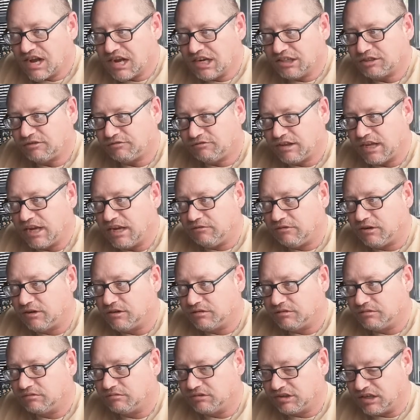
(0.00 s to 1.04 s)
nice flavor
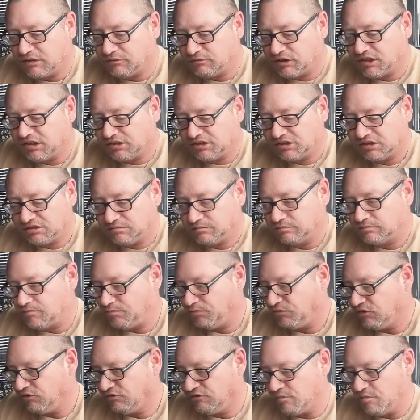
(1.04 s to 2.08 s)
difference
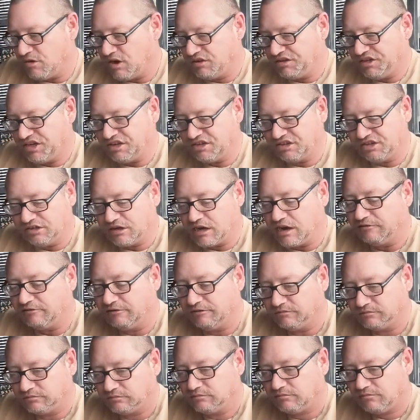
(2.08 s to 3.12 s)
from all the other stuff.
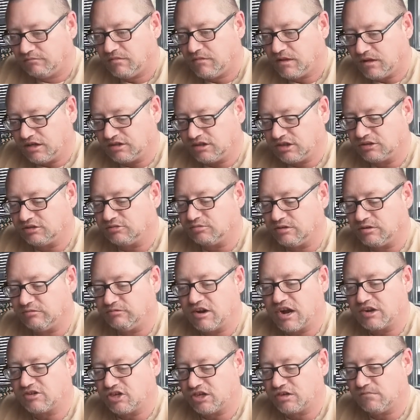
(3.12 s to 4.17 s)
This is
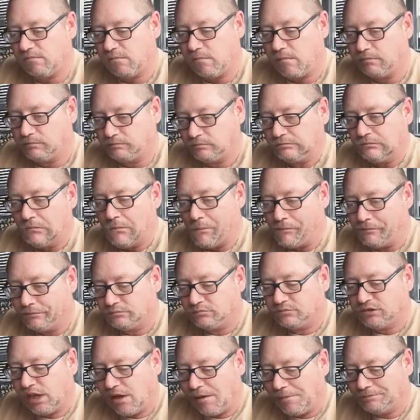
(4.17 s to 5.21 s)
refreshing.
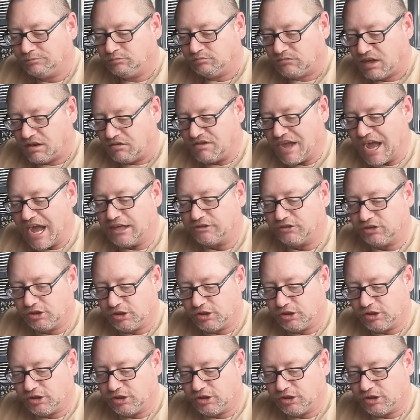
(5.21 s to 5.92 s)
Uh,